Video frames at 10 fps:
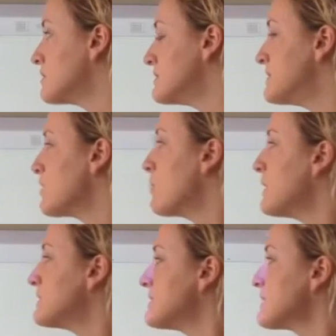
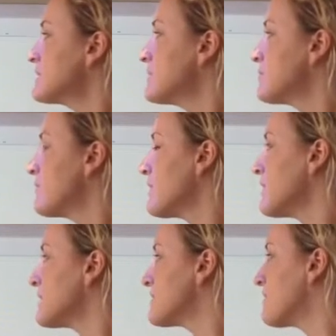0.6 rewritten
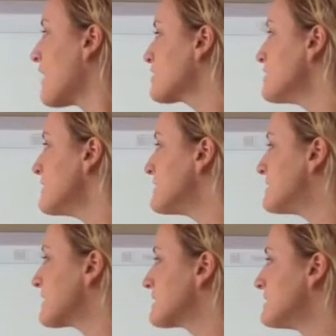as a fraction is
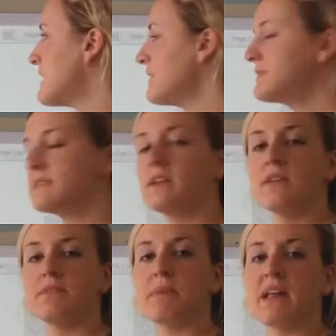6/10.
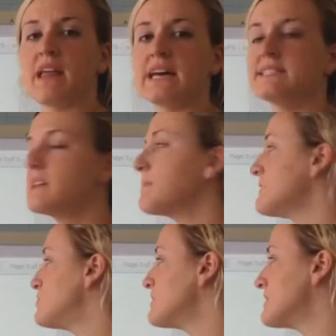My last step
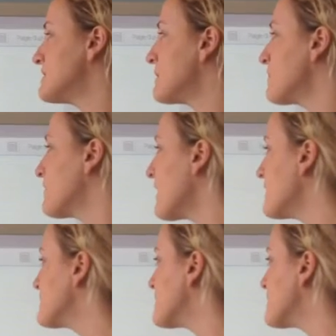is just to simplify this